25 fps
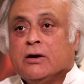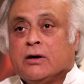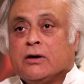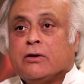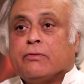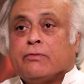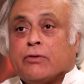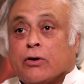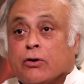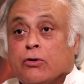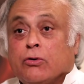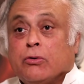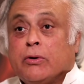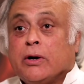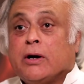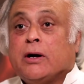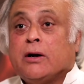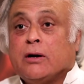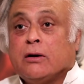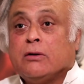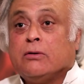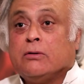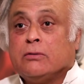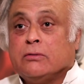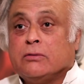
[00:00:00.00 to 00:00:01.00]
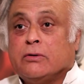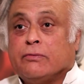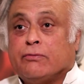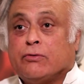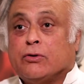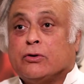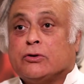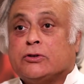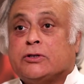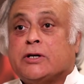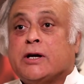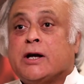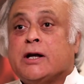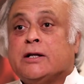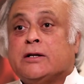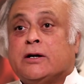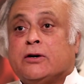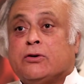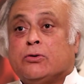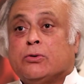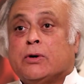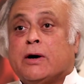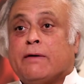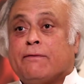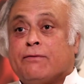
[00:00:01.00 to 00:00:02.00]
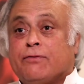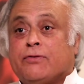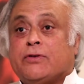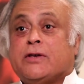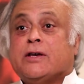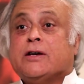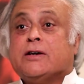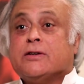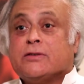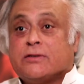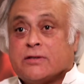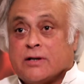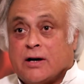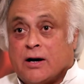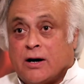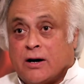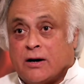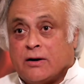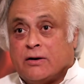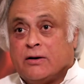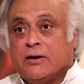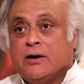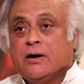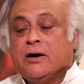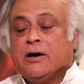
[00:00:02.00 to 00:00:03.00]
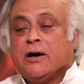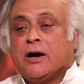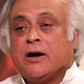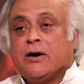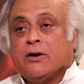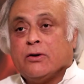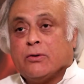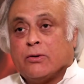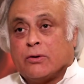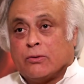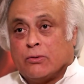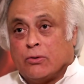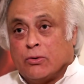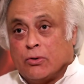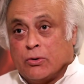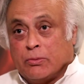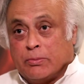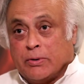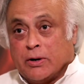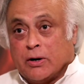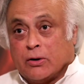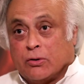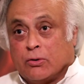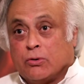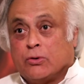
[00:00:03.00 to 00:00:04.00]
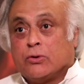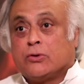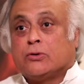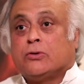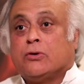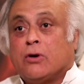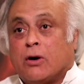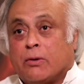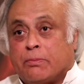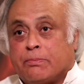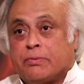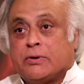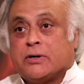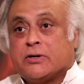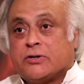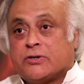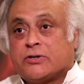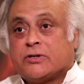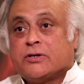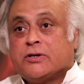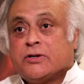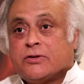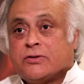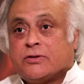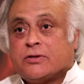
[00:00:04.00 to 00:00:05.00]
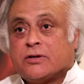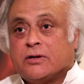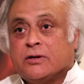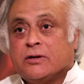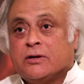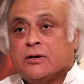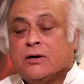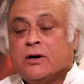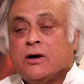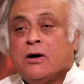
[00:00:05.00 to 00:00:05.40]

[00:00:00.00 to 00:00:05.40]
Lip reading: If you're saying that you have CSR and you're going to be a good corporate citizen,